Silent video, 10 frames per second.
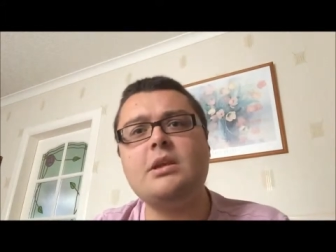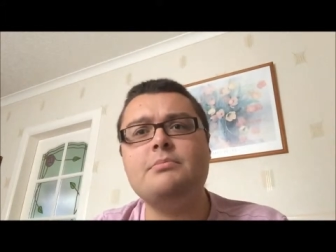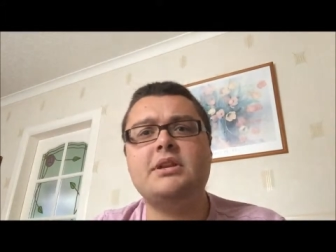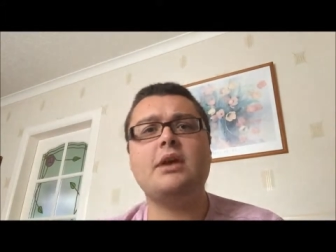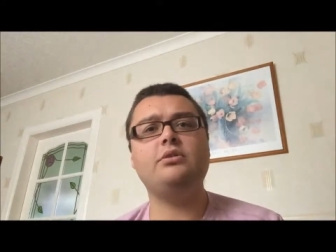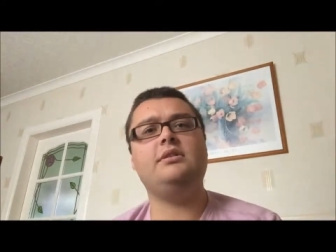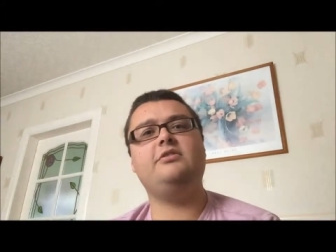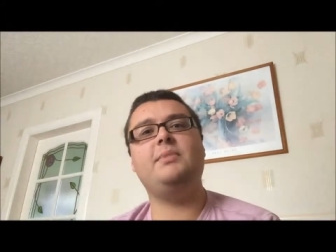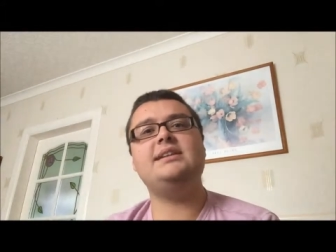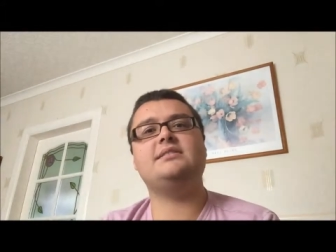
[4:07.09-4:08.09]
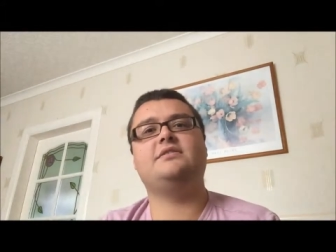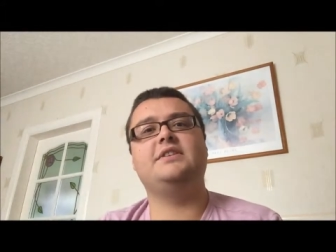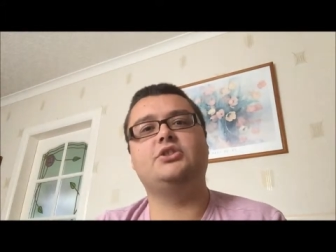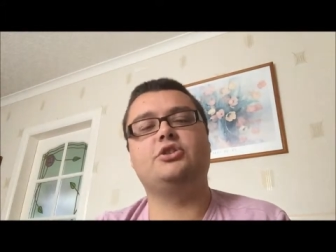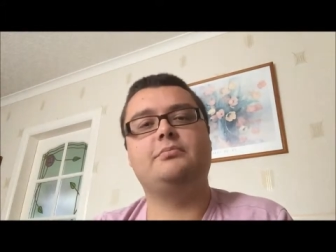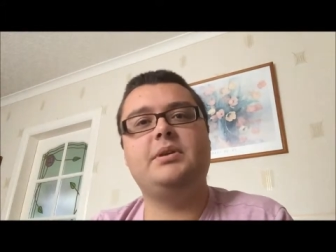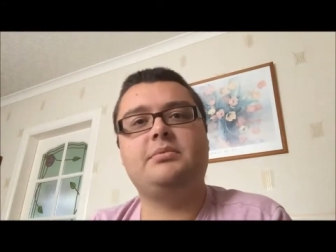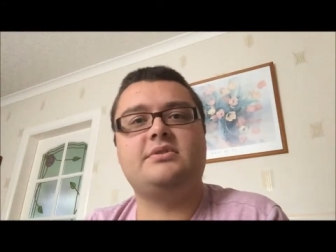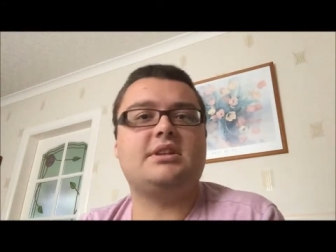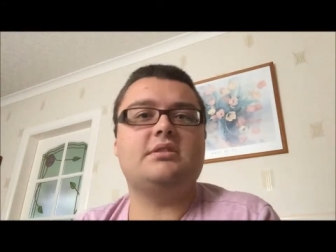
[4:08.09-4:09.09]
But now that they've made it a feature and
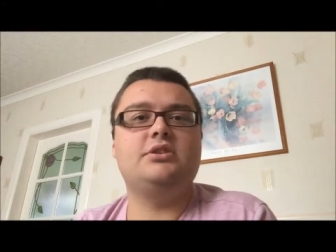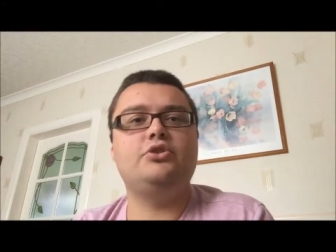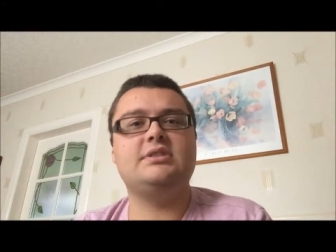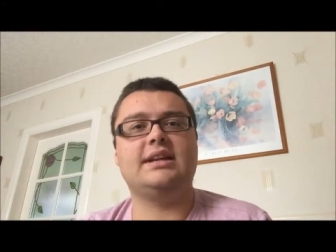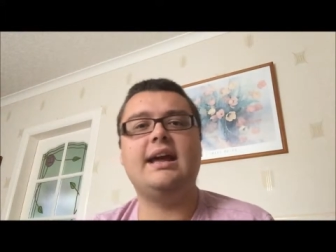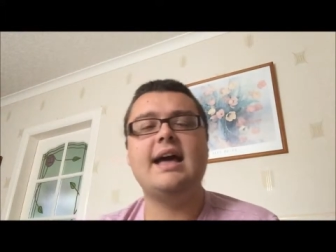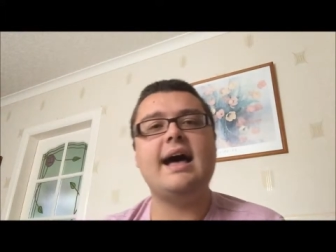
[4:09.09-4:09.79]
people have started using it,